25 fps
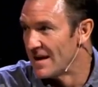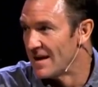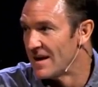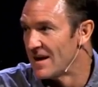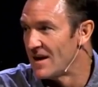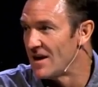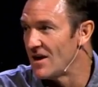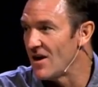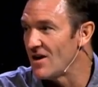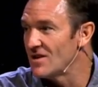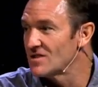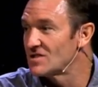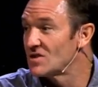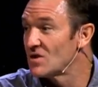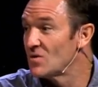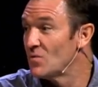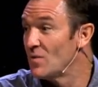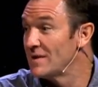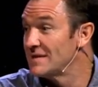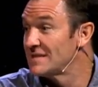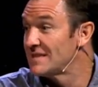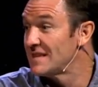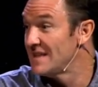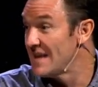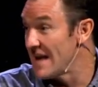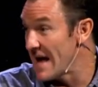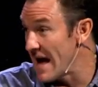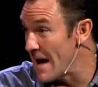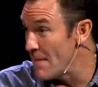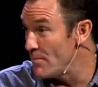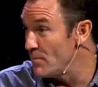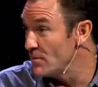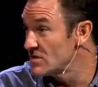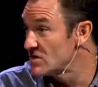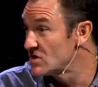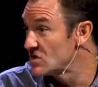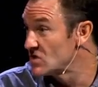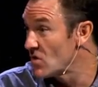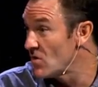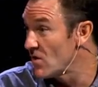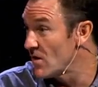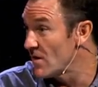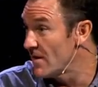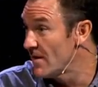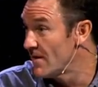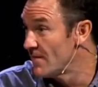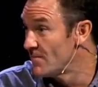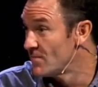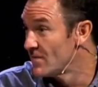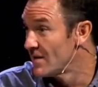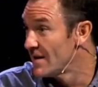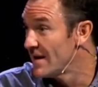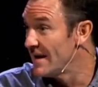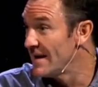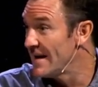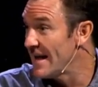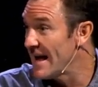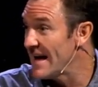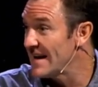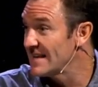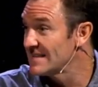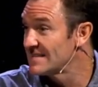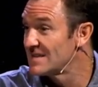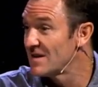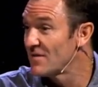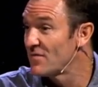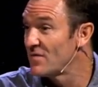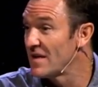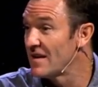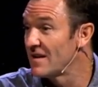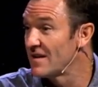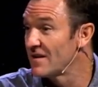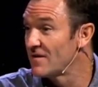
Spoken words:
He also went to the Apple store and asked if they